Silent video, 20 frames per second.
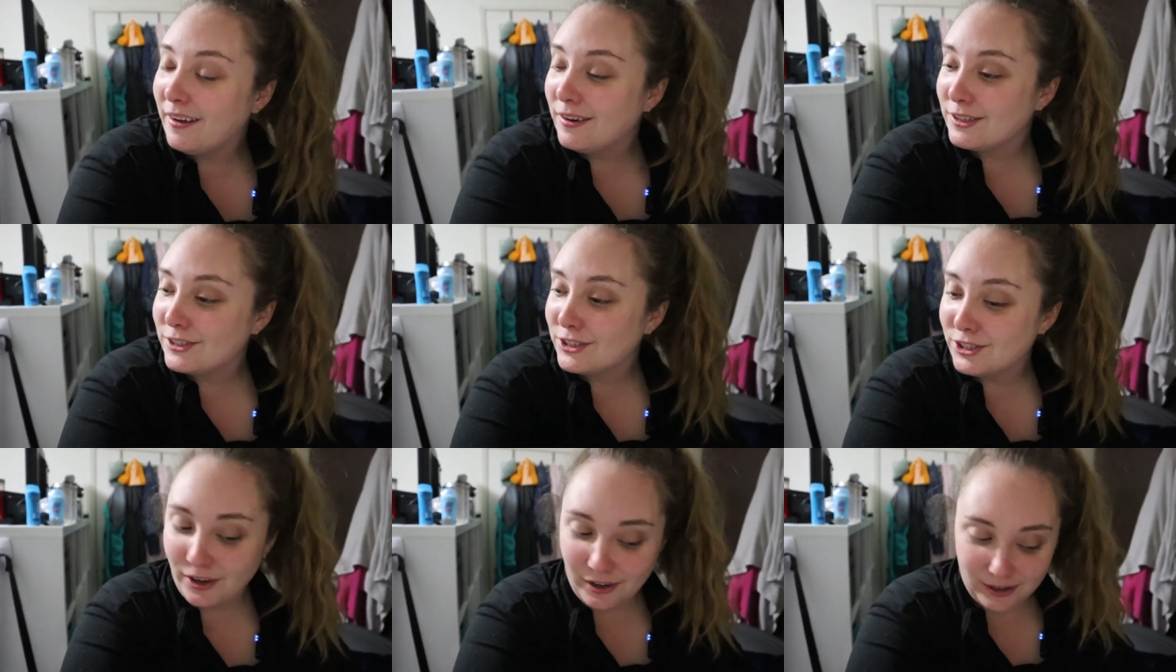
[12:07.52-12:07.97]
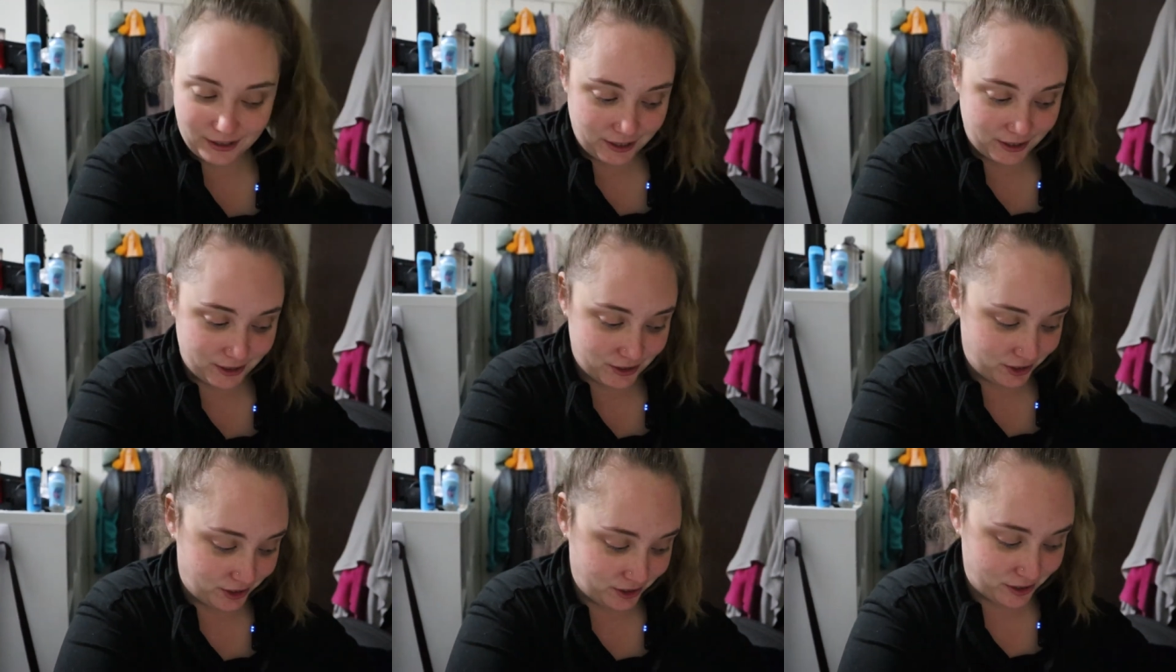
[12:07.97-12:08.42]
in a
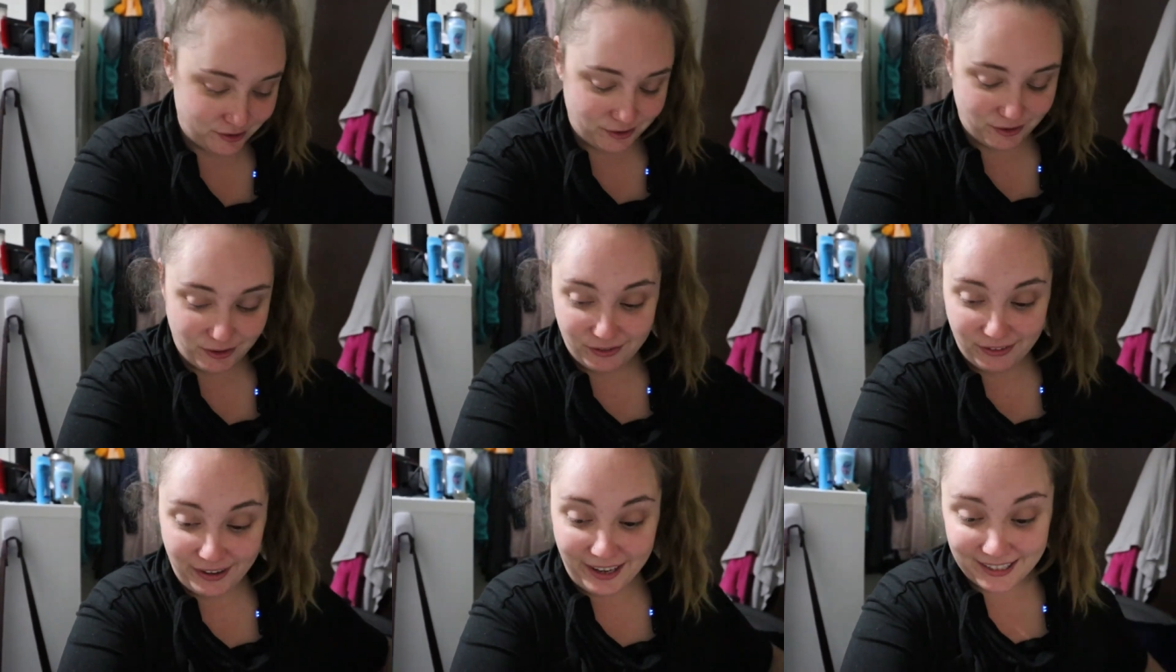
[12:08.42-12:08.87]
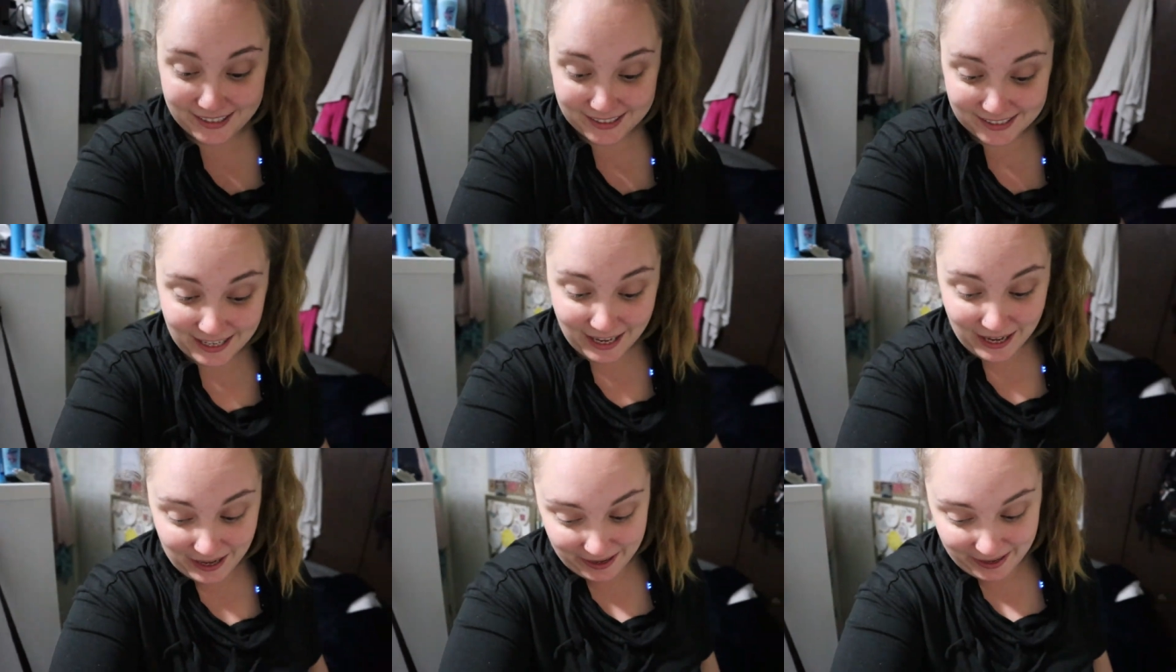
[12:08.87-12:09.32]
shocking turn of
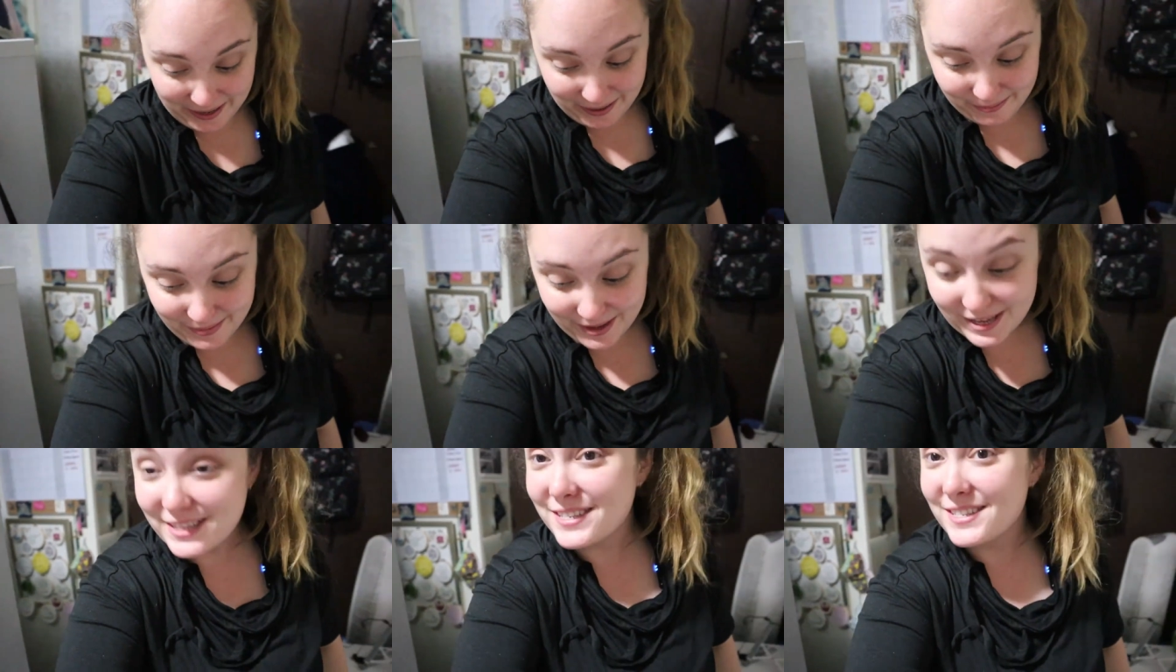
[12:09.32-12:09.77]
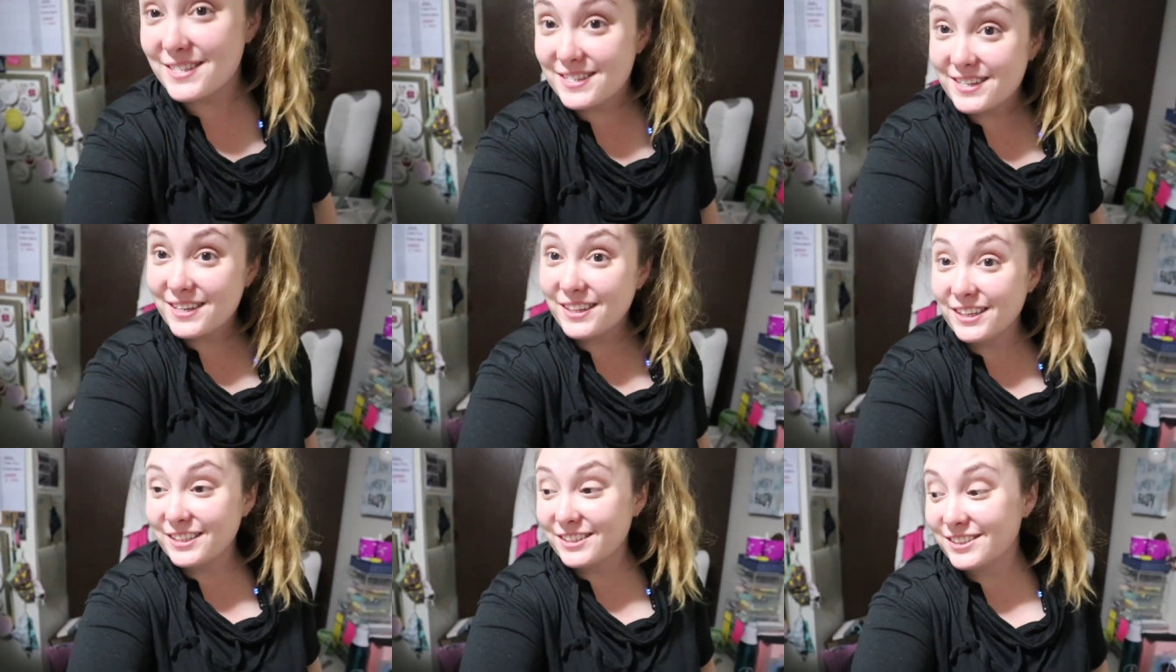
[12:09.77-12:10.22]
events, I am
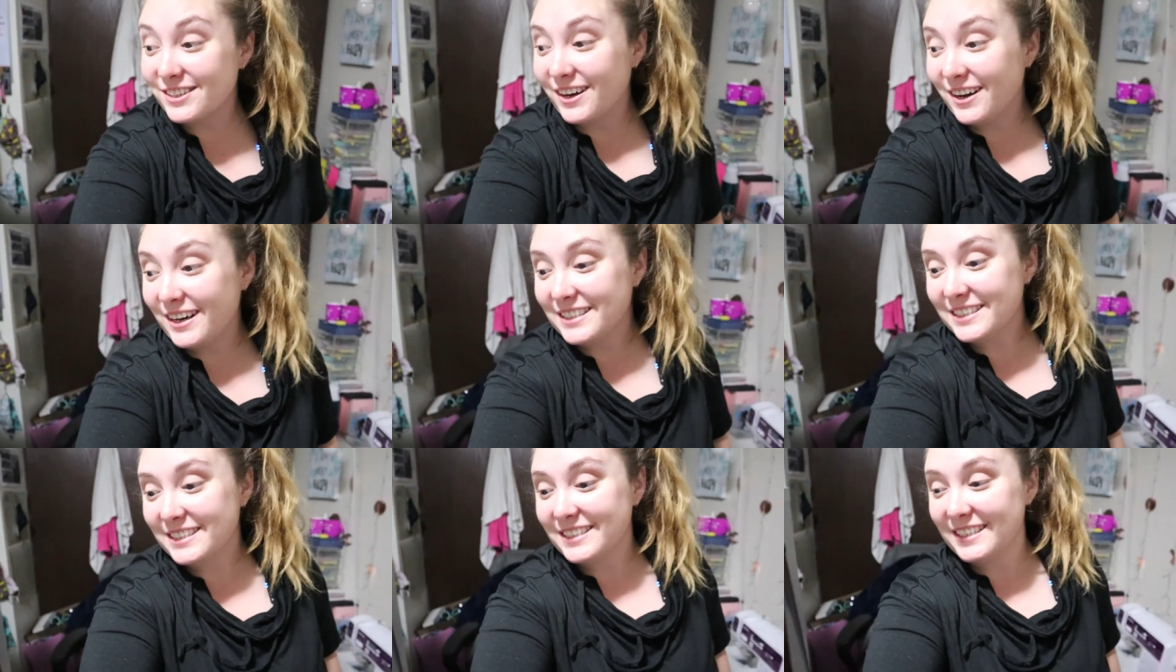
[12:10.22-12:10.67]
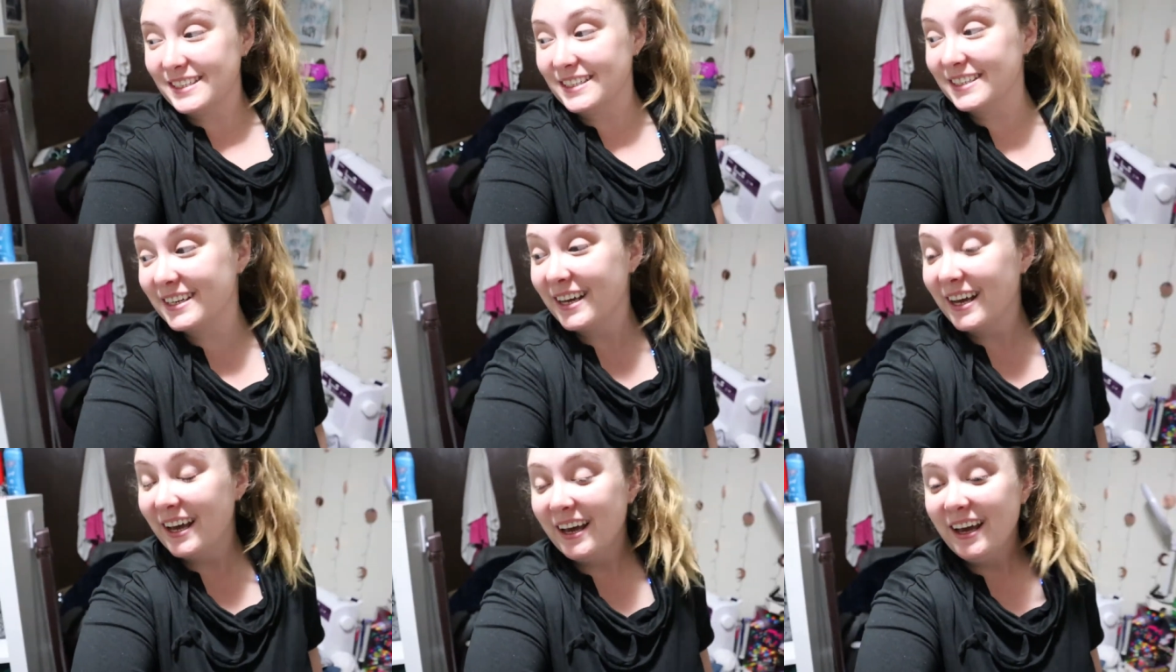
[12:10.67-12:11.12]
still
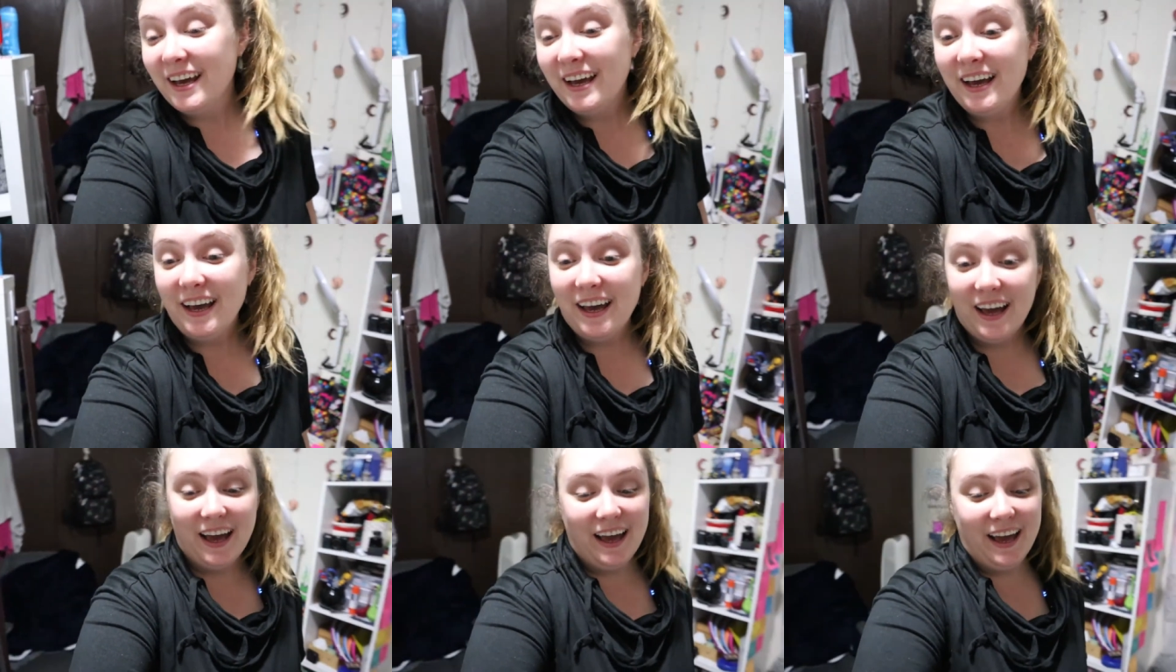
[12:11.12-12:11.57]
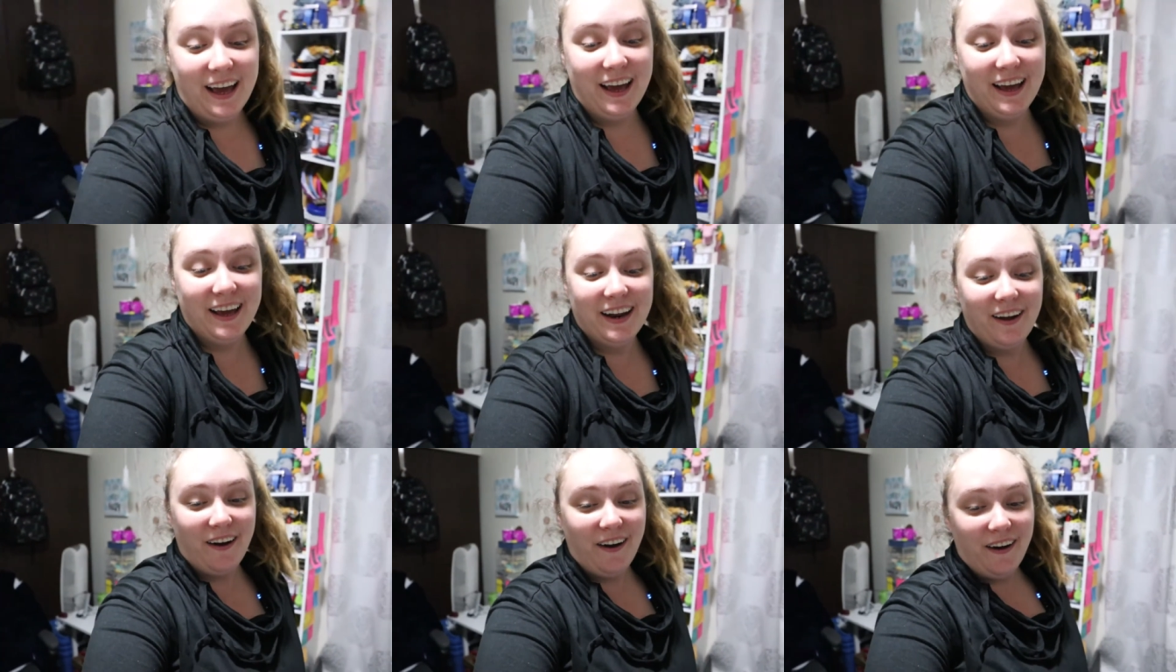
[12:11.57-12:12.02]
exhausted. And